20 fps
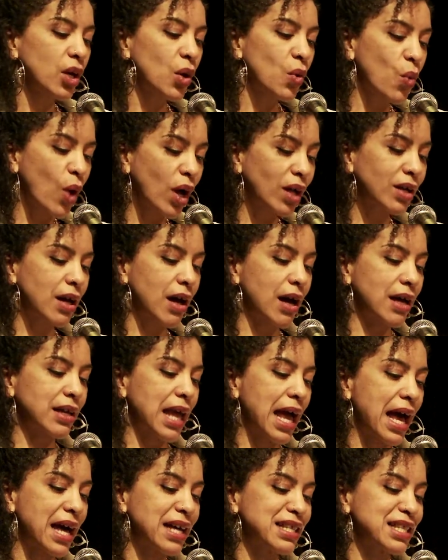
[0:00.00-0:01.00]
Walcott
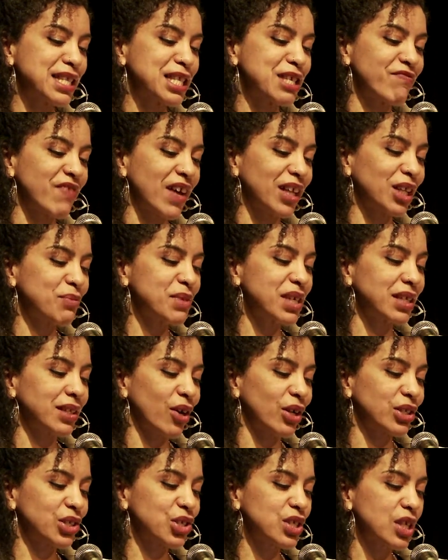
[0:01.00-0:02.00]
has developed and
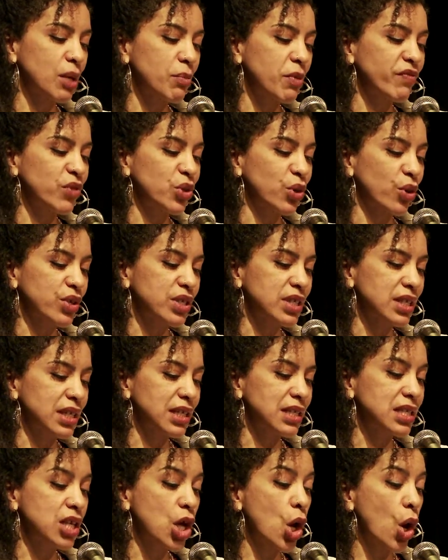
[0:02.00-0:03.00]
launched some of New York
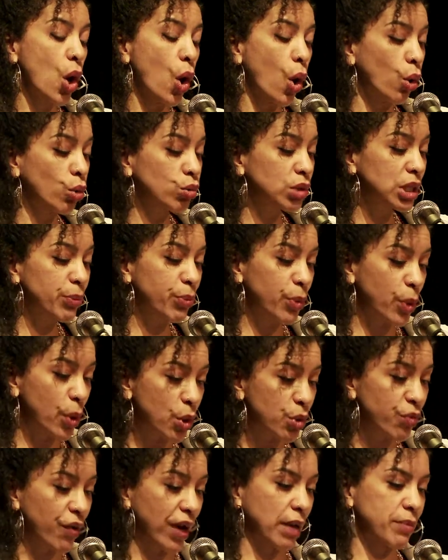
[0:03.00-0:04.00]
City's only
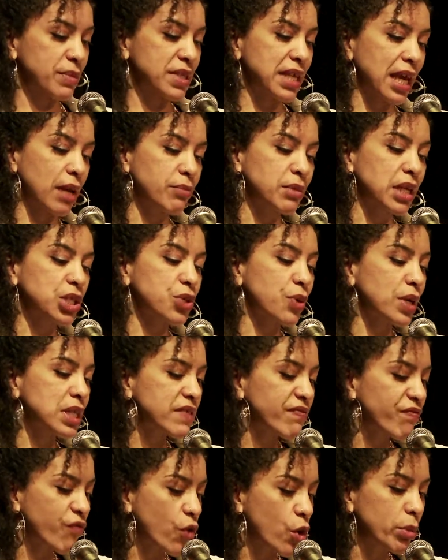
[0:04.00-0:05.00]
programs aimed at
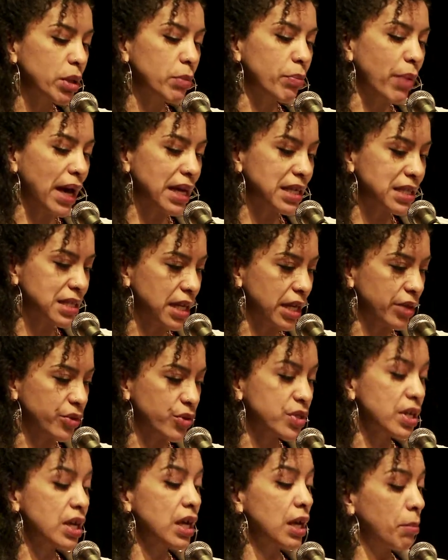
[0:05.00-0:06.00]
transforming bystanders,